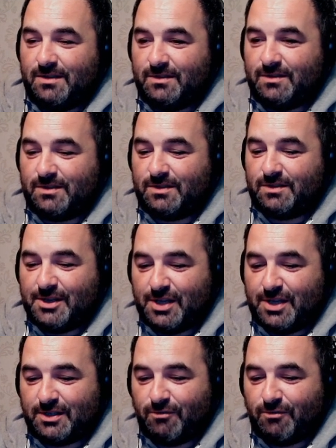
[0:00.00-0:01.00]
Sanchez
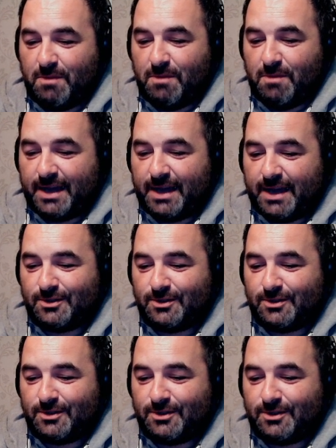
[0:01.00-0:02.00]
at right back and stuff like
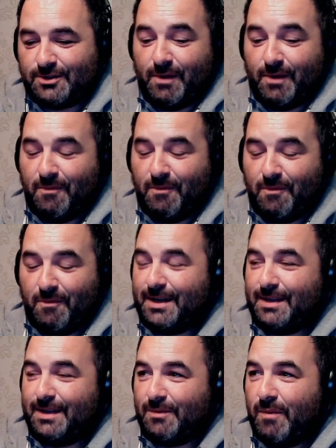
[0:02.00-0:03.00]
that, and I will get
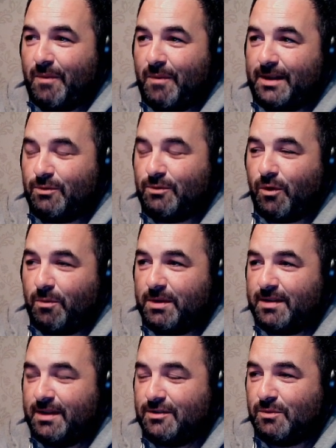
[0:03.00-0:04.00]
into a couple of
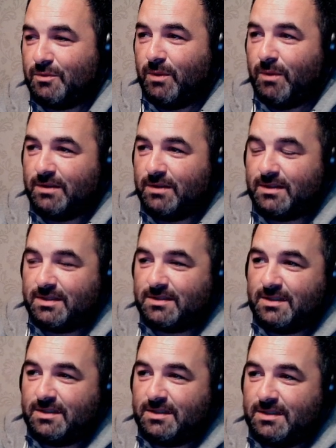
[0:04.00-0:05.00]
things as we go on to this
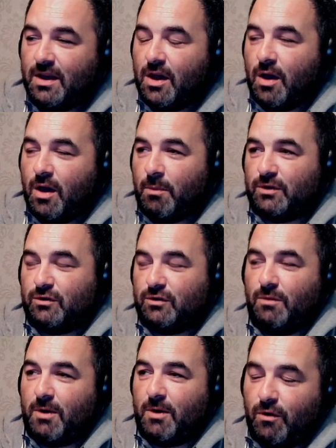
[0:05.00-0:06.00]
season. But the summer
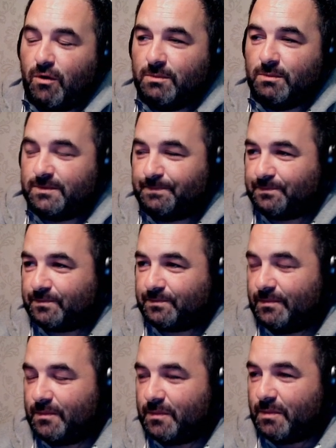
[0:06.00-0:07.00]
comes
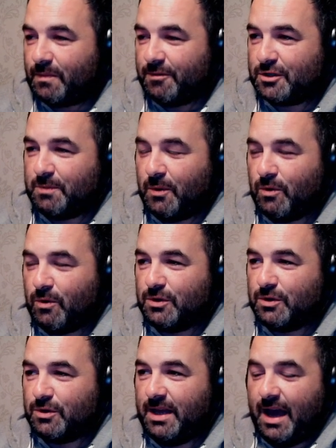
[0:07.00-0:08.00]
for Spurs, and
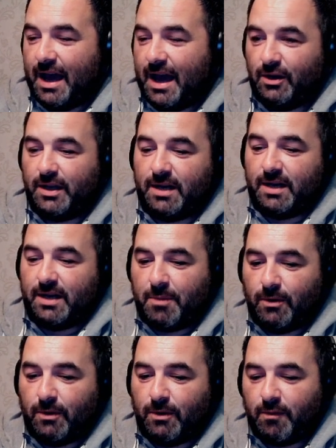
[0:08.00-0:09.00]
like
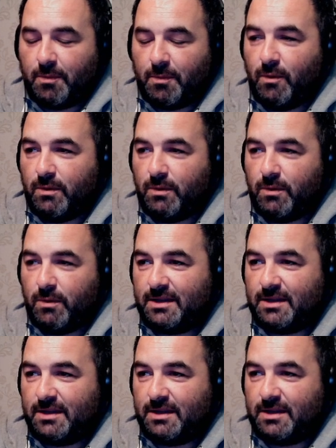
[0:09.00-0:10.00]
Liverpool were expected
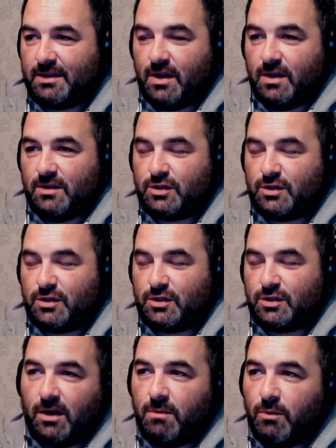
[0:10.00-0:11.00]
to spend a
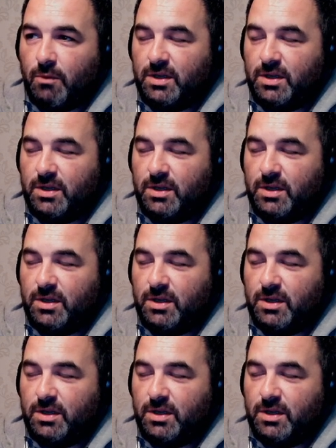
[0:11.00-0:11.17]
lot of money.